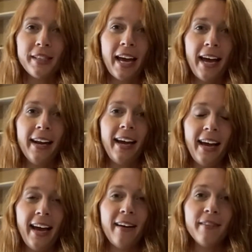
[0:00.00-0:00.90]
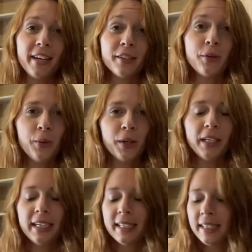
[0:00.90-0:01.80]
that I have that is
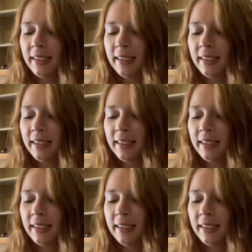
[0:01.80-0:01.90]
cordless.